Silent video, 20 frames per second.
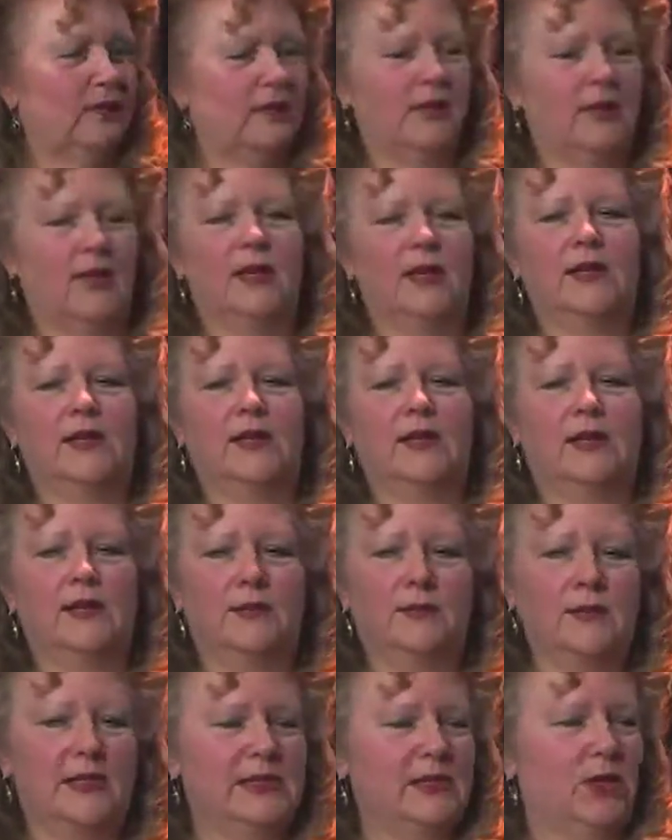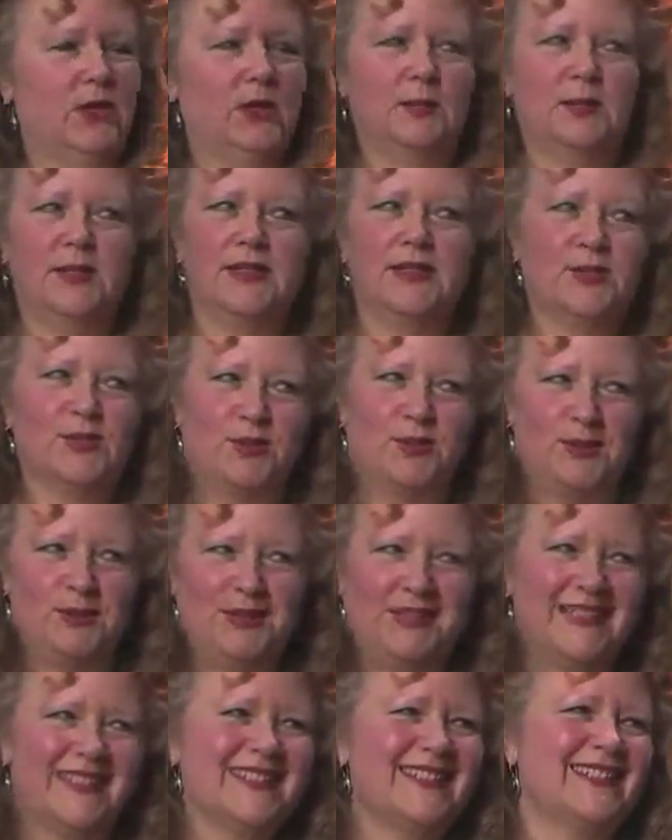that is all about
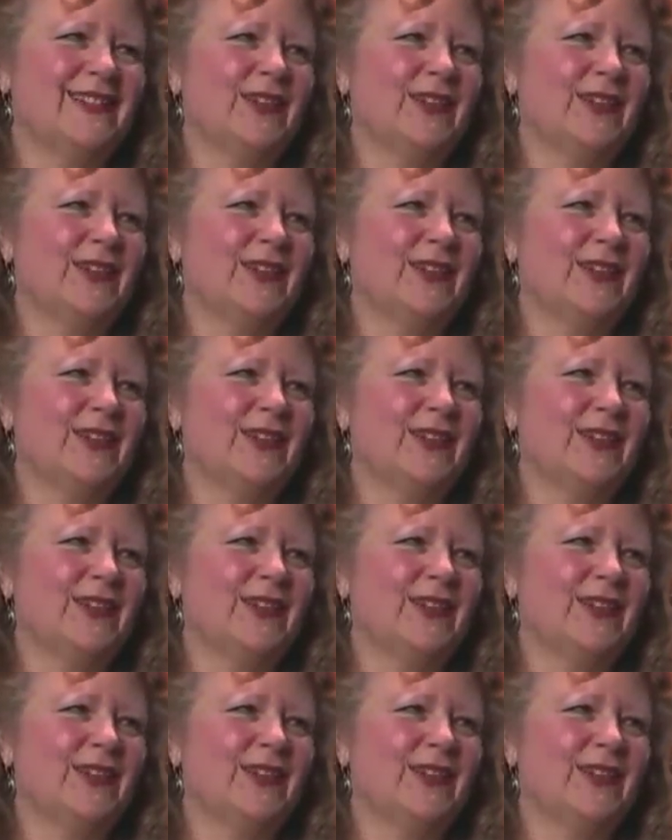soybeans